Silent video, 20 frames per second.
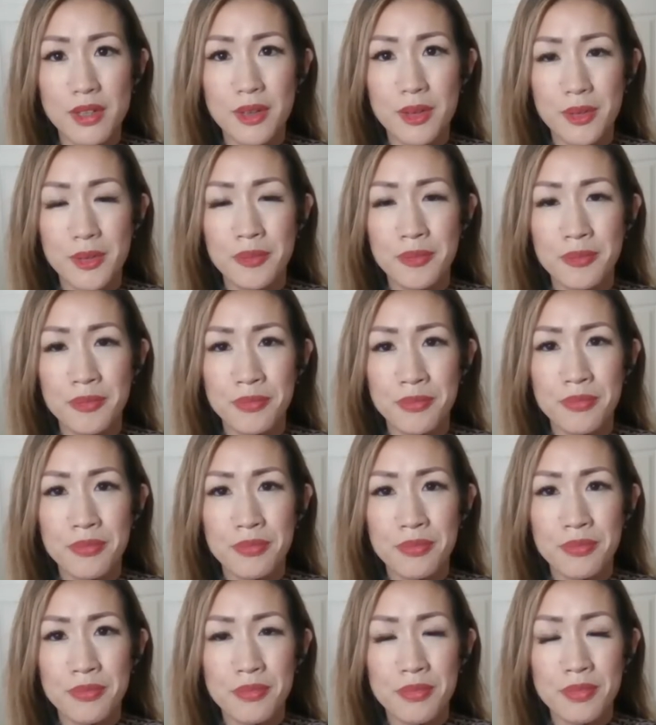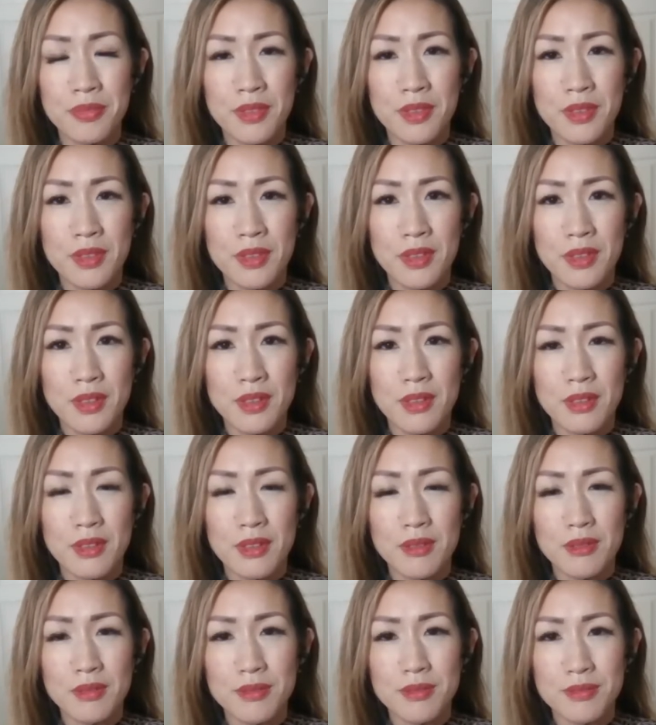
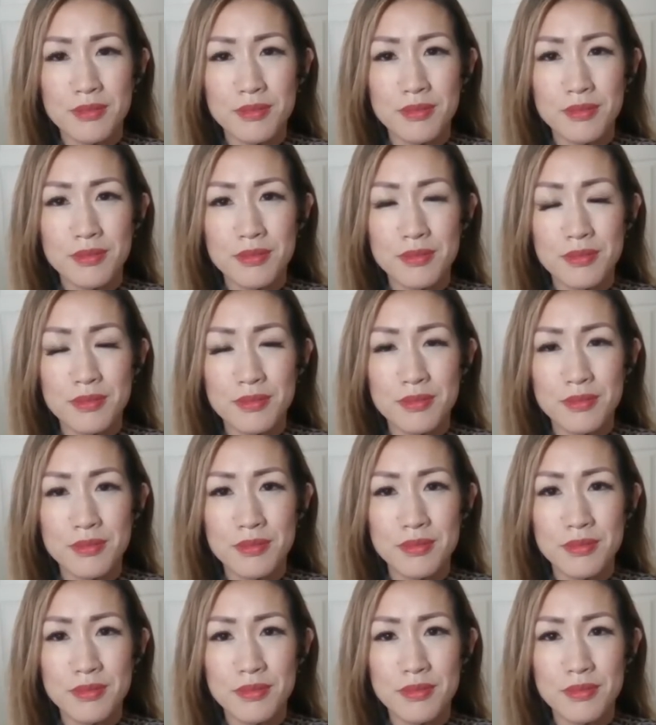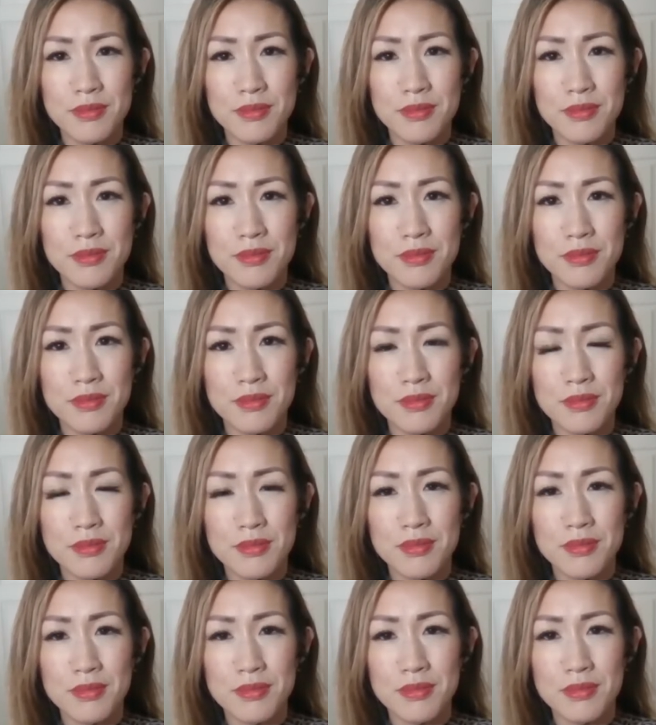
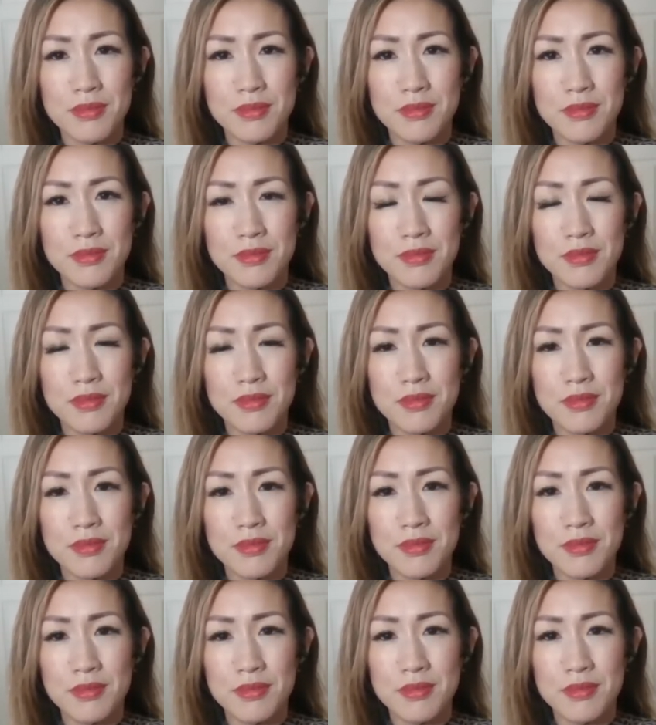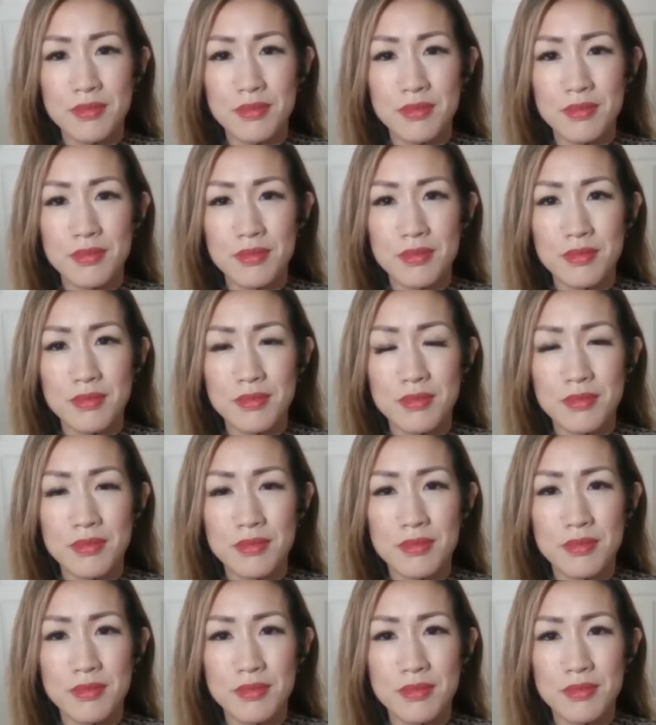
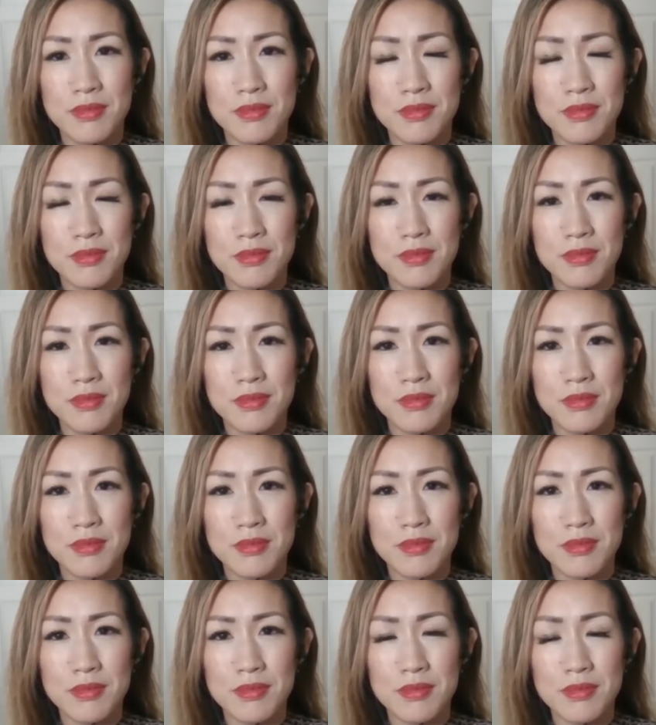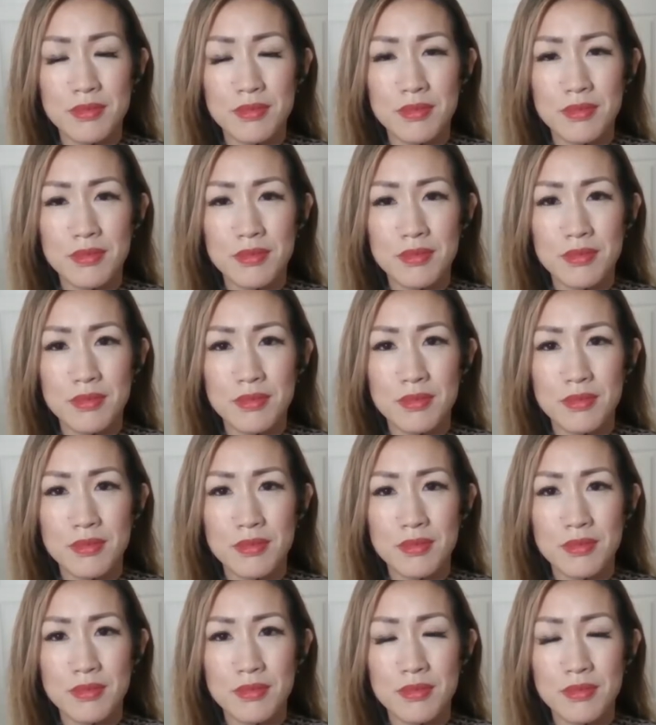
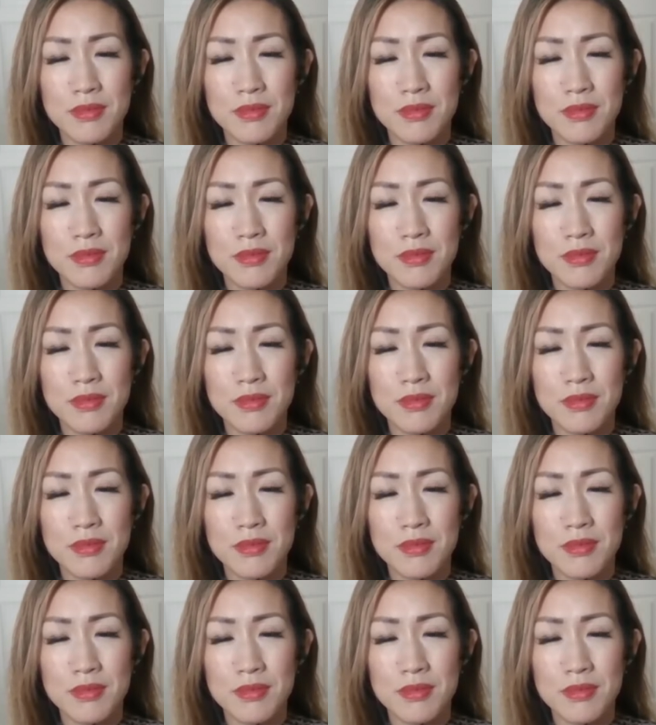This person isn't speaking.